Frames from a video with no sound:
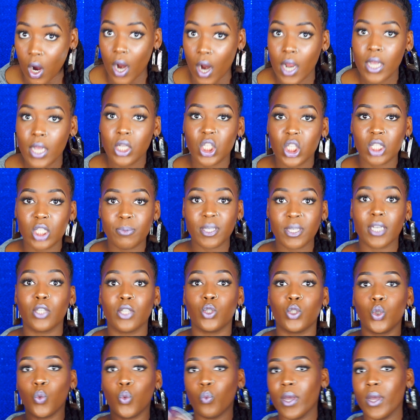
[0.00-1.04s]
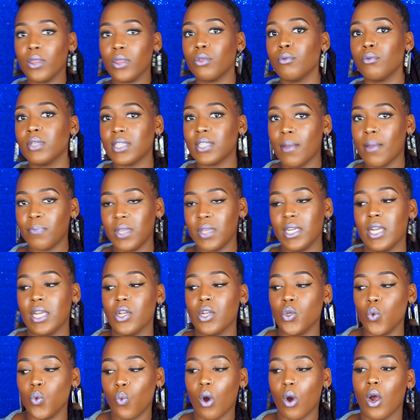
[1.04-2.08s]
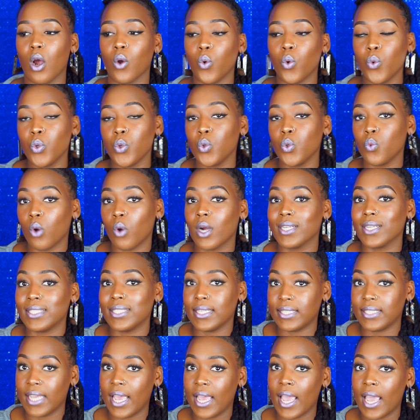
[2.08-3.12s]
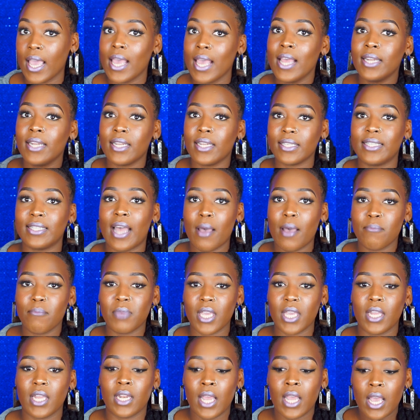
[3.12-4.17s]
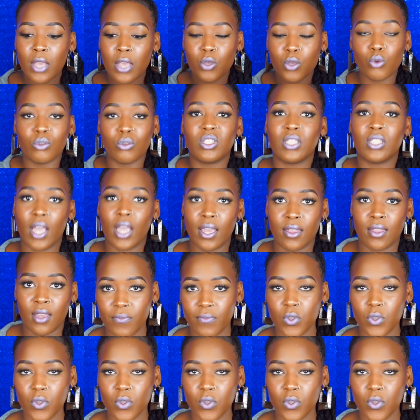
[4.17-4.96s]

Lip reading: Just because you went through something and you are who you are today does not mean you stay there.